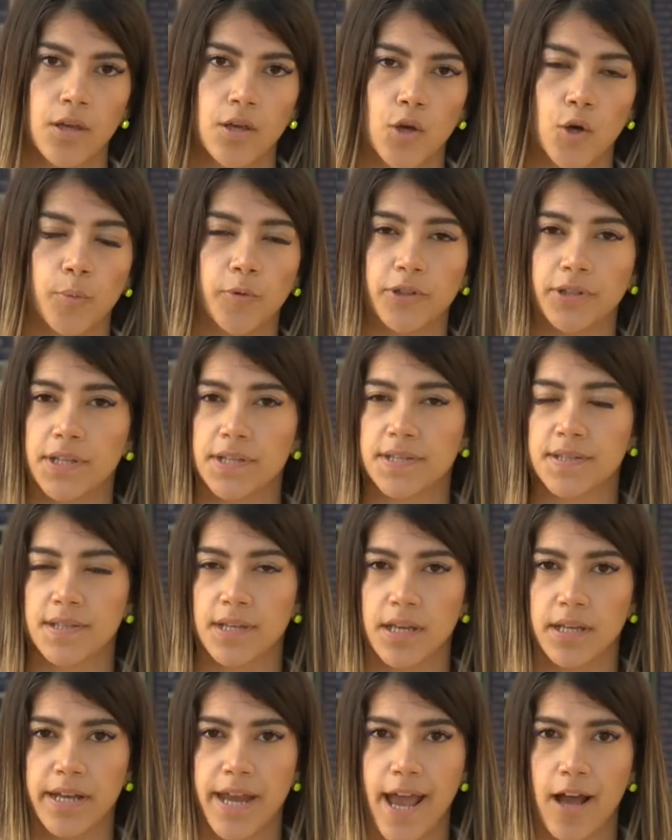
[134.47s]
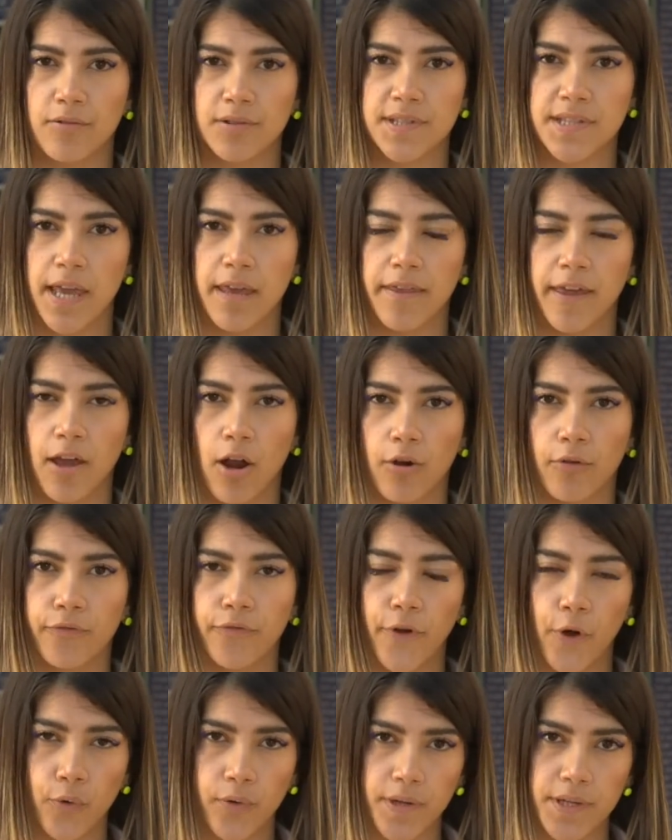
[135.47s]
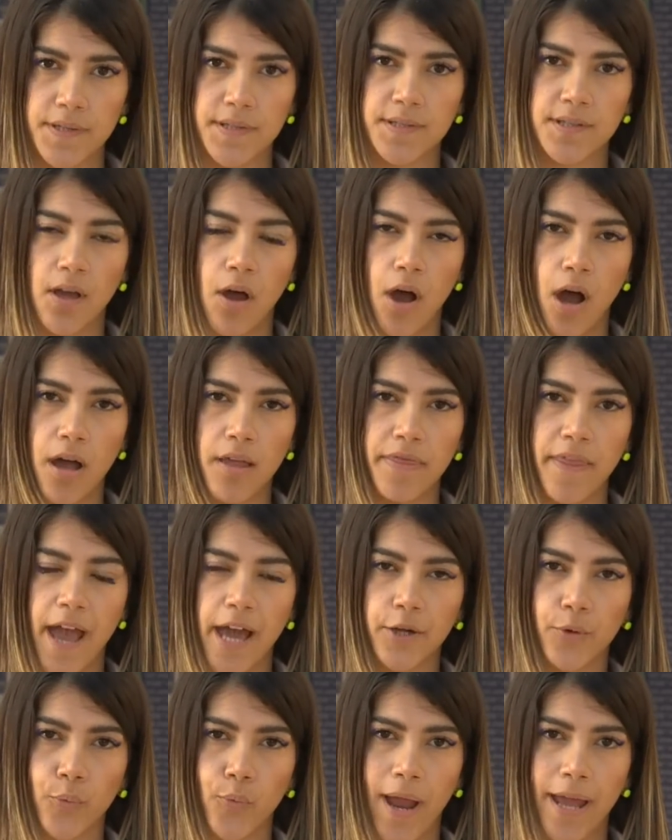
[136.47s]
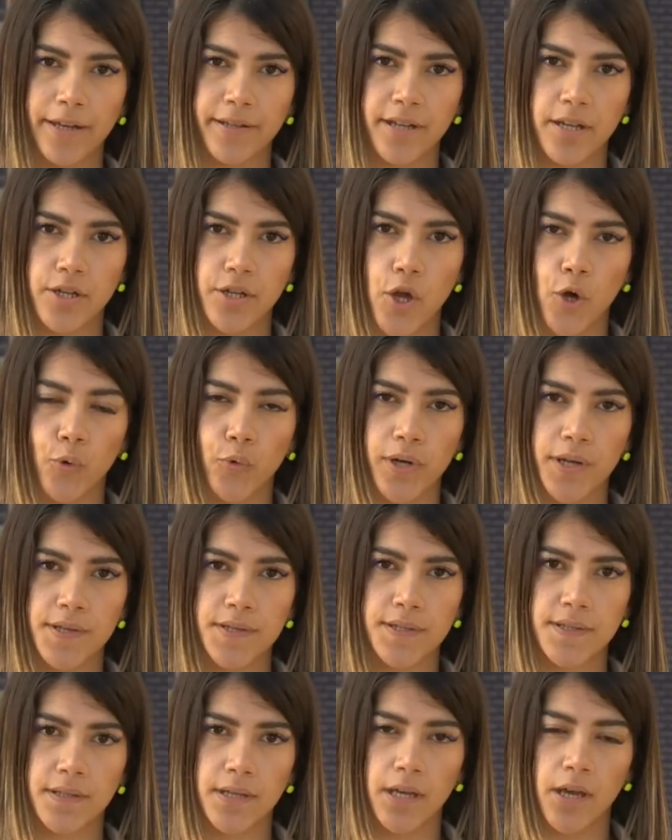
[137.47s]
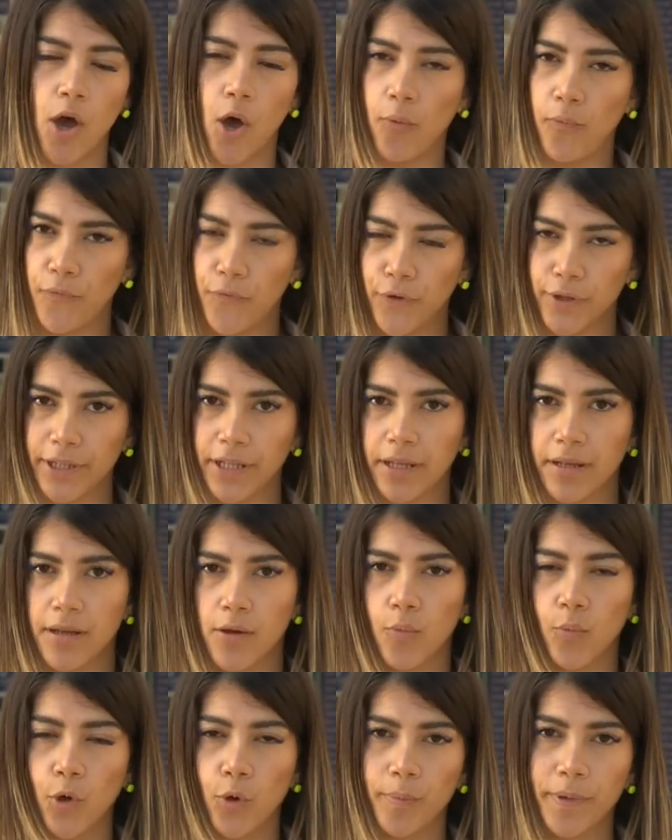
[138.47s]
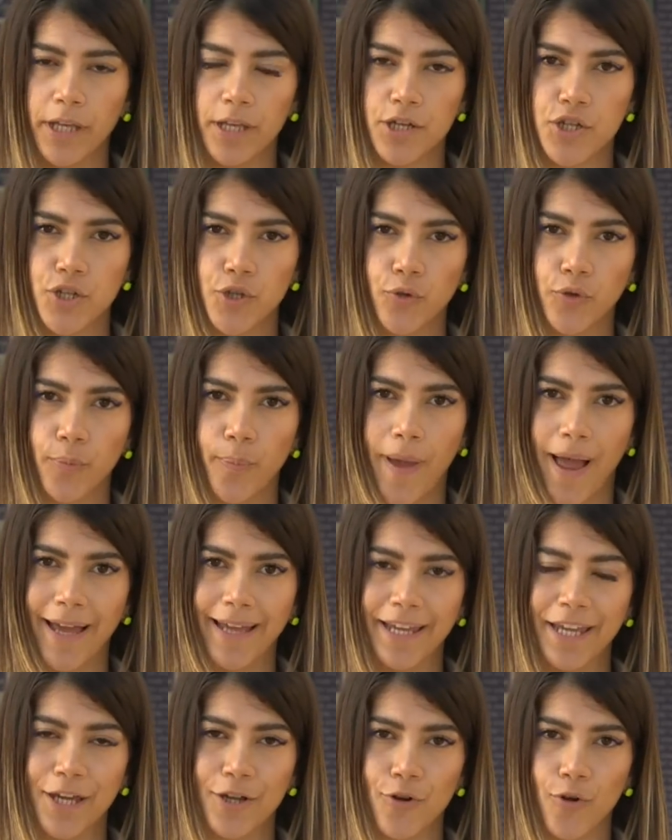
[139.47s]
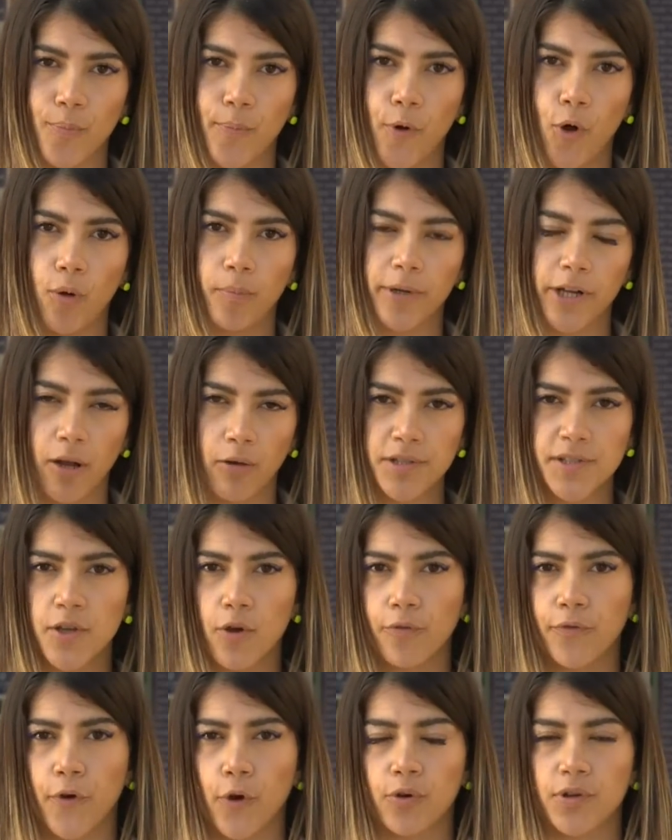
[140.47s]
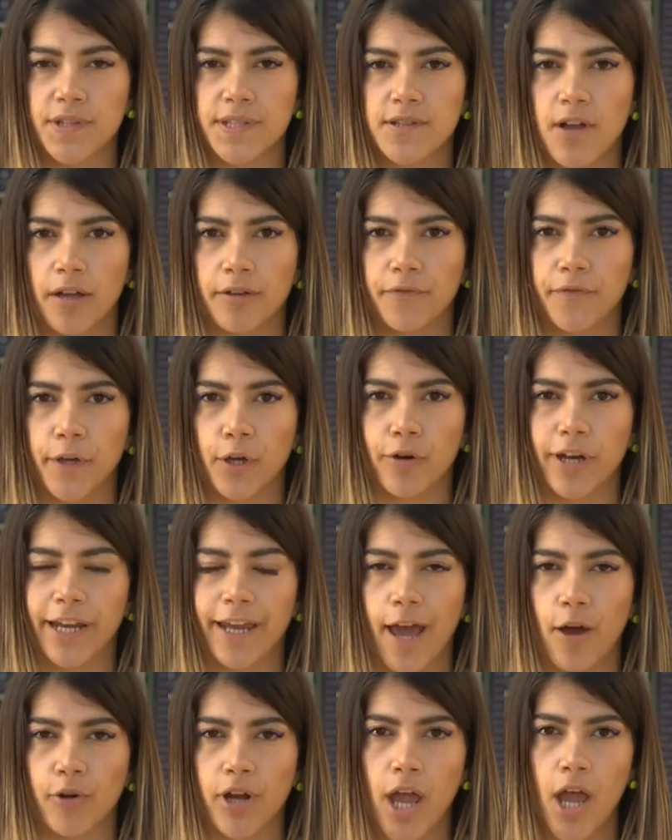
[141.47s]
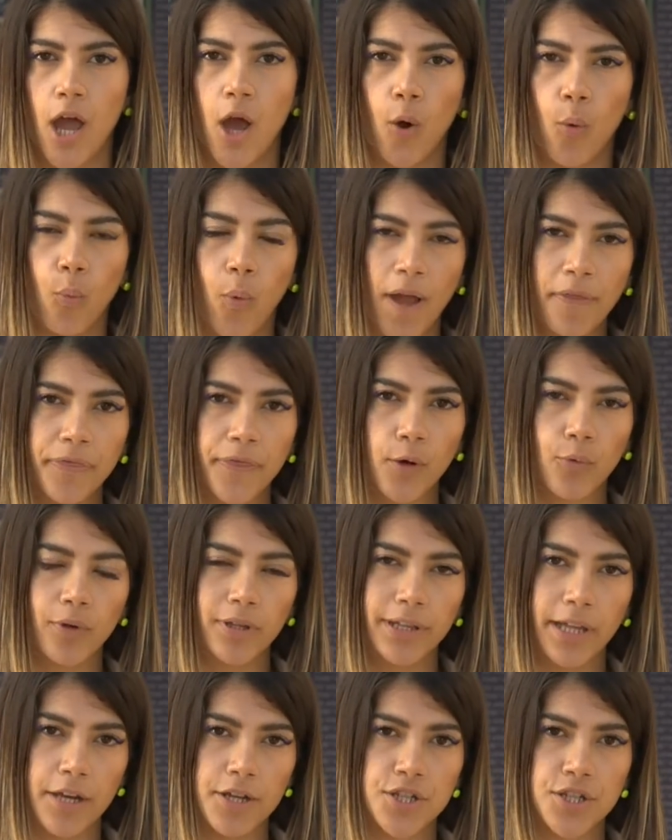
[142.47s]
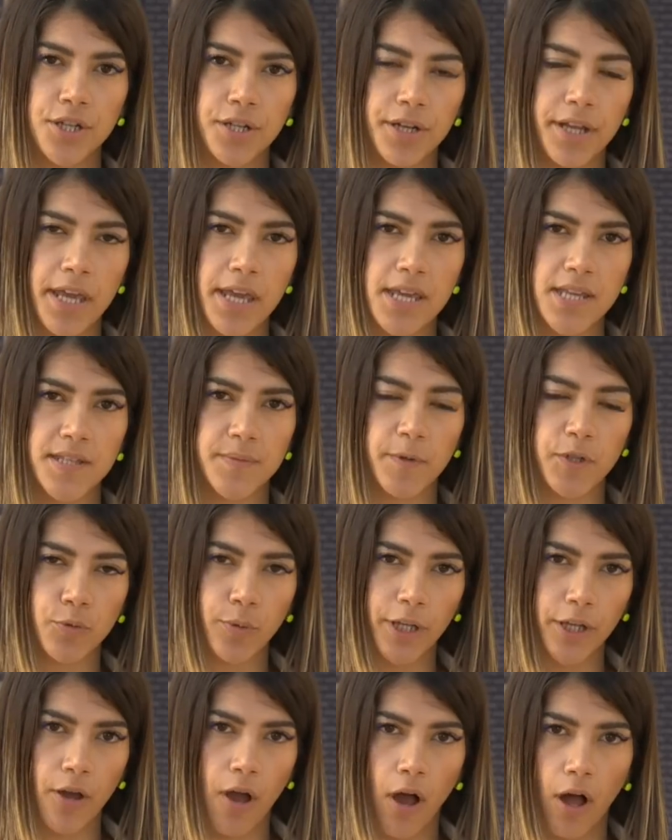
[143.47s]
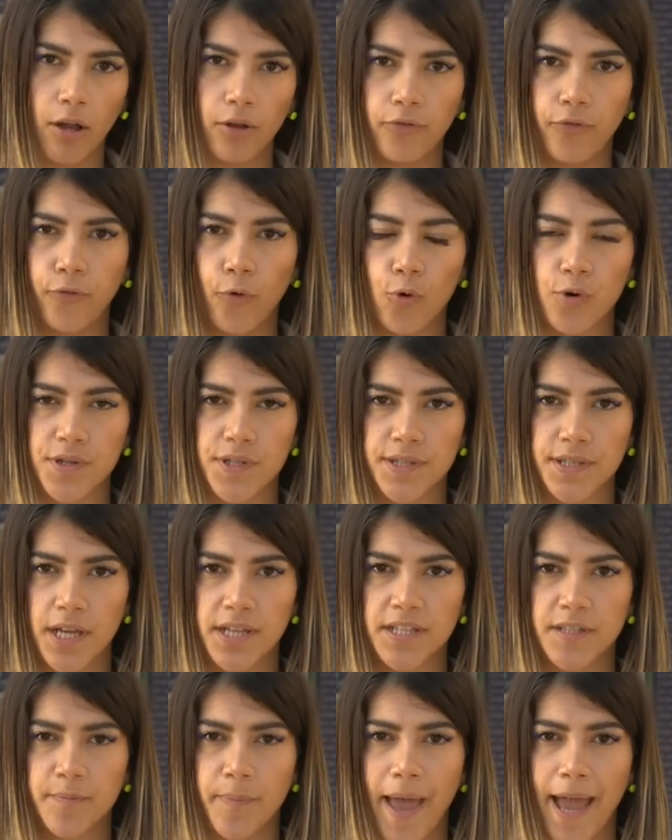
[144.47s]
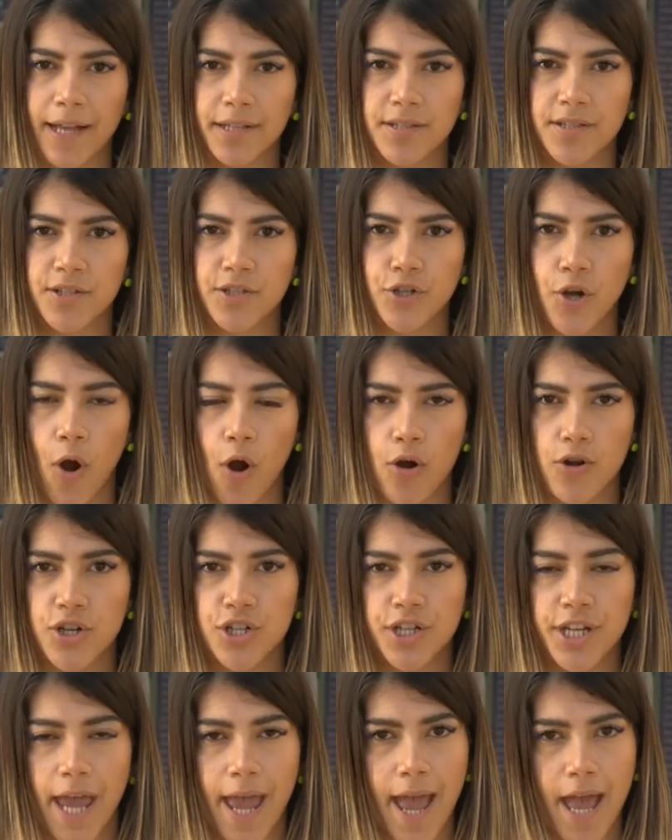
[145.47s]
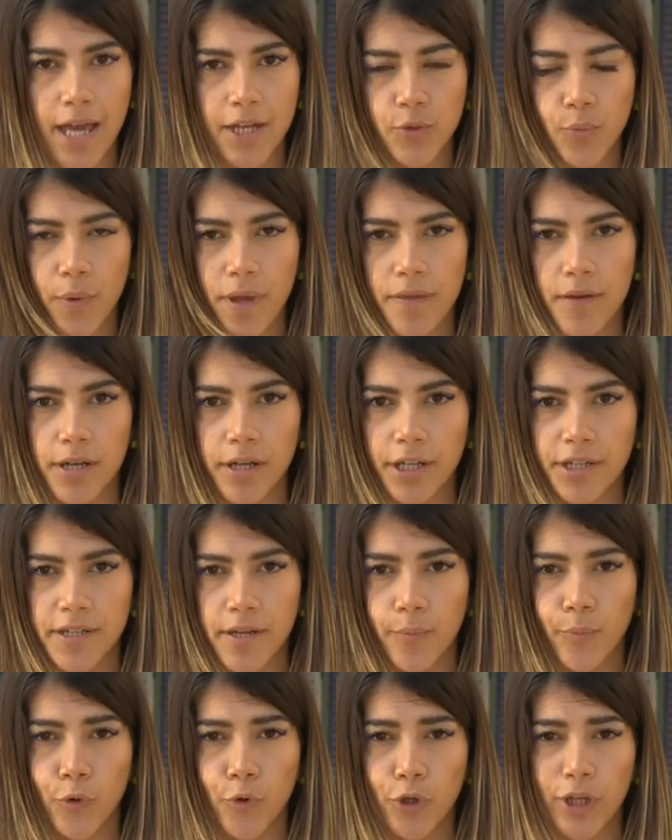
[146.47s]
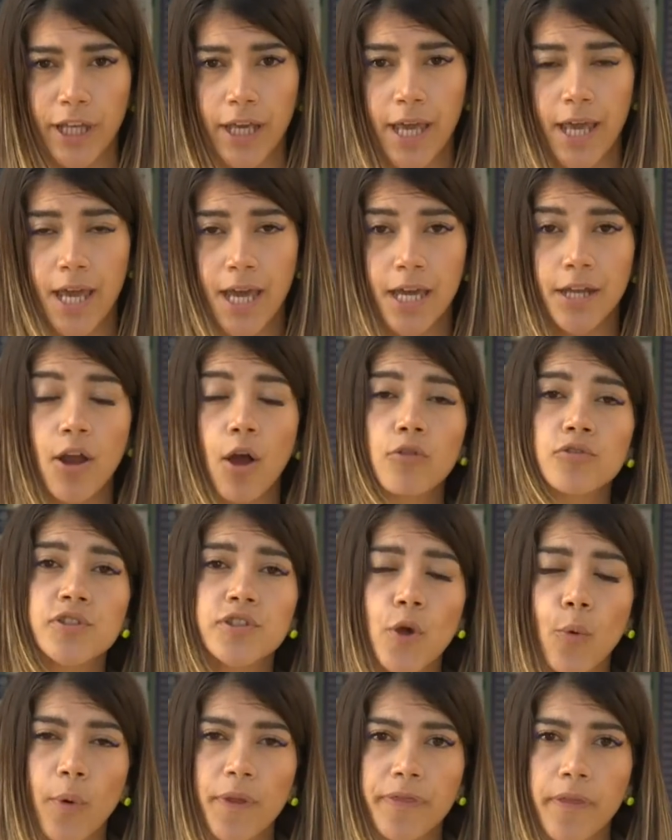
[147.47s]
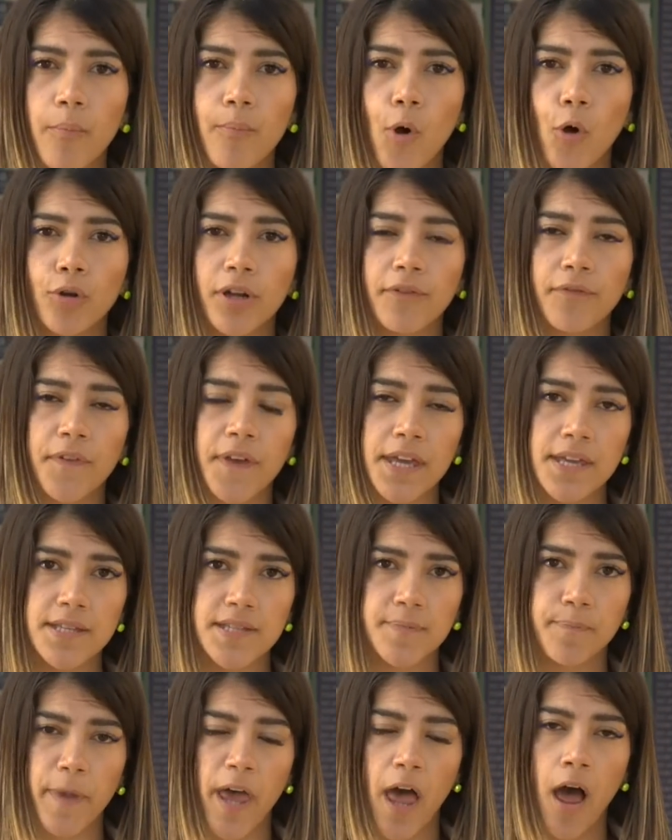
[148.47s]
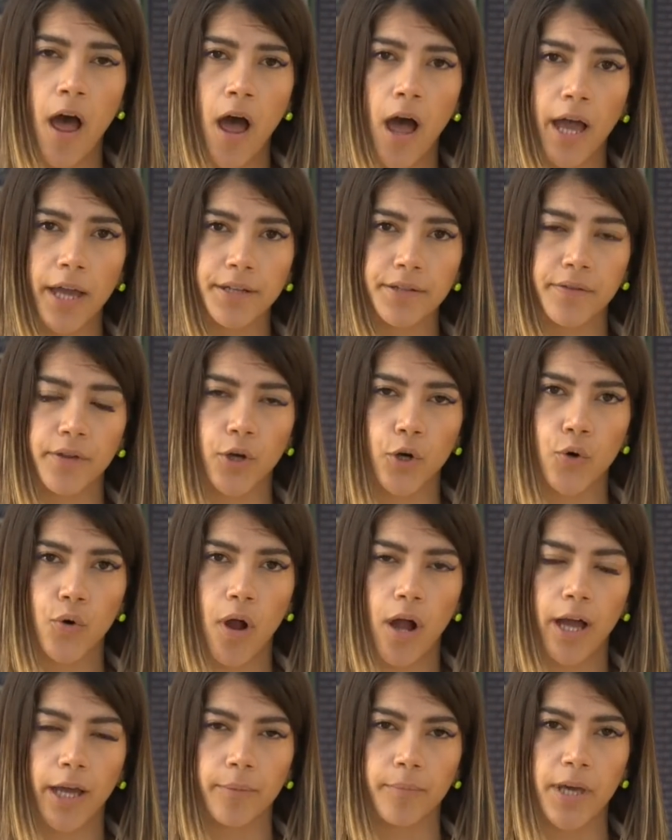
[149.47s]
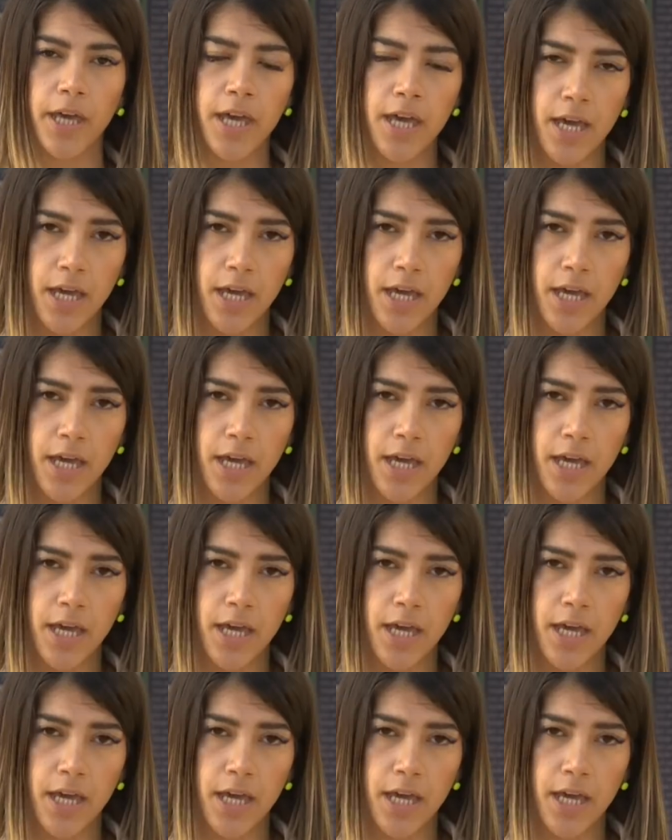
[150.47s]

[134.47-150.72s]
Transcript: The police now say they are focused on that red notice, hopefully will be issued by Interpol, but also focused on figuring out what the relation is between all 4 suspects charged and with Anita Mui, and also what the motive is behind the crime.